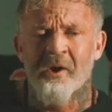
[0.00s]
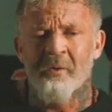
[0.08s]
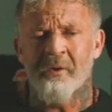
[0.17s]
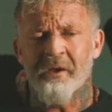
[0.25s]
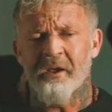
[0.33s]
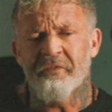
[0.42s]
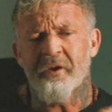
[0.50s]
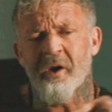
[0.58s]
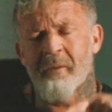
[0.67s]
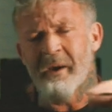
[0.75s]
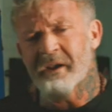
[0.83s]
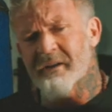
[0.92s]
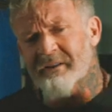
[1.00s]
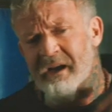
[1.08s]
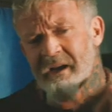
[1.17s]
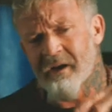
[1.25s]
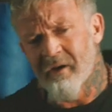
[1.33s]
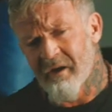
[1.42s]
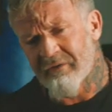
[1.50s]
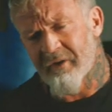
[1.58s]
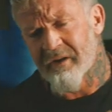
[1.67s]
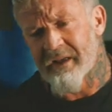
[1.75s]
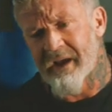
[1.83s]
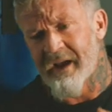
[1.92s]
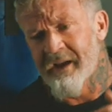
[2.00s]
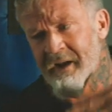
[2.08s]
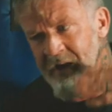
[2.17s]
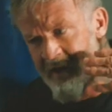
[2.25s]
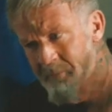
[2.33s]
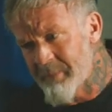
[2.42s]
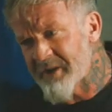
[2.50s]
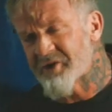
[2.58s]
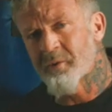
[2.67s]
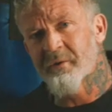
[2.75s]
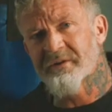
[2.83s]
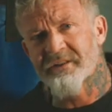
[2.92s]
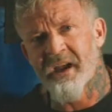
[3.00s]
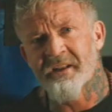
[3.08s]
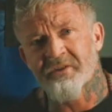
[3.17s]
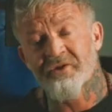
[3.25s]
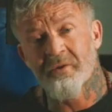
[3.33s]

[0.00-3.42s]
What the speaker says: Well, if you go about your daily life like that in a habitual sense,